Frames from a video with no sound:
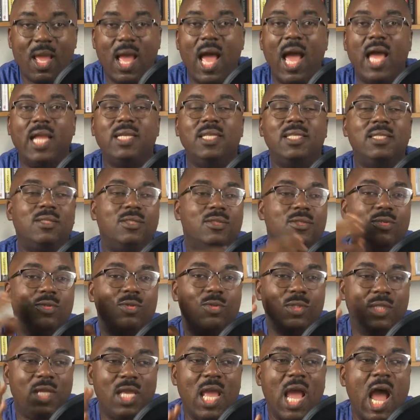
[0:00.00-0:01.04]
And
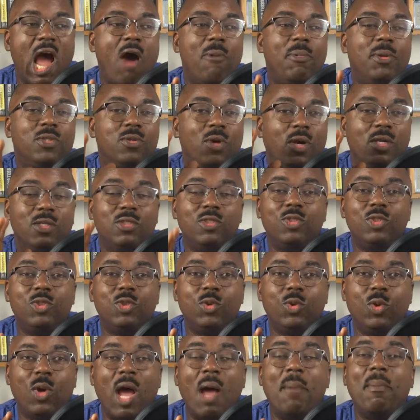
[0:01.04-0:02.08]
today I'll be talking to
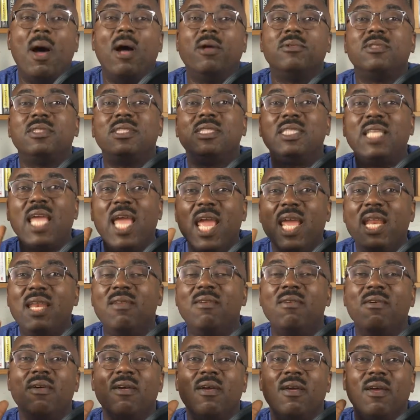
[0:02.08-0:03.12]
you about
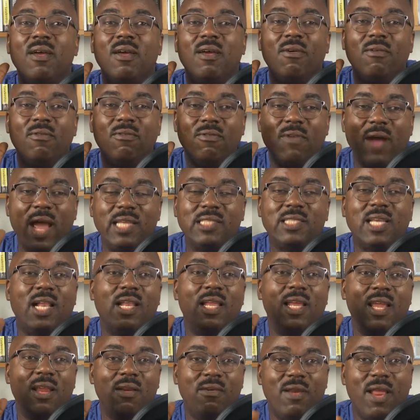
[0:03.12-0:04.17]
10
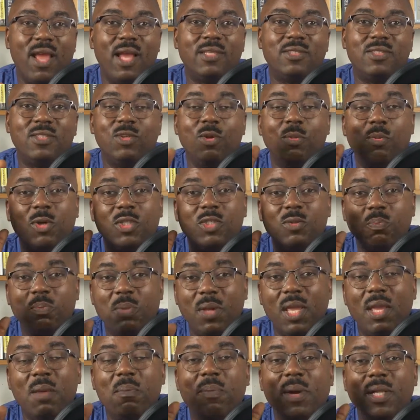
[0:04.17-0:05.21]
vital areas you must
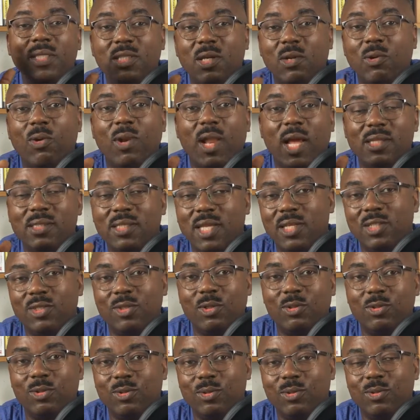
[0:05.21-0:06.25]
pay particular
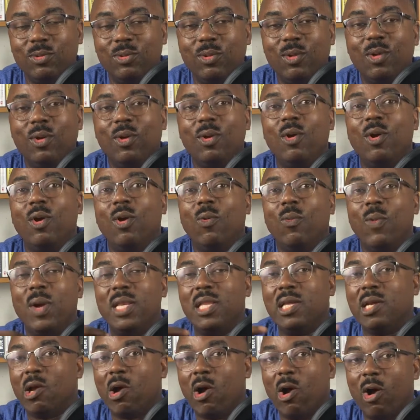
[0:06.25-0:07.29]
attention to
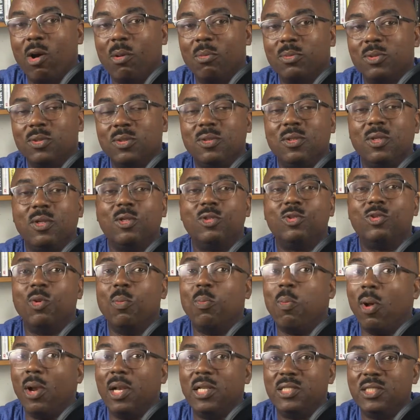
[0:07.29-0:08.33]
when it comes to
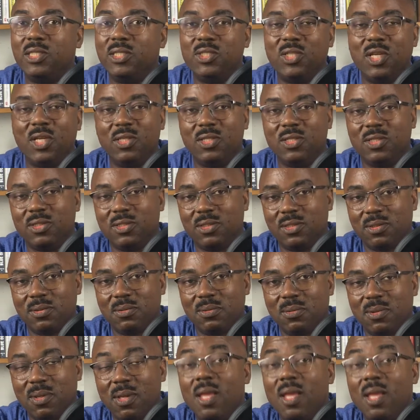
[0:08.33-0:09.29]
policy changes.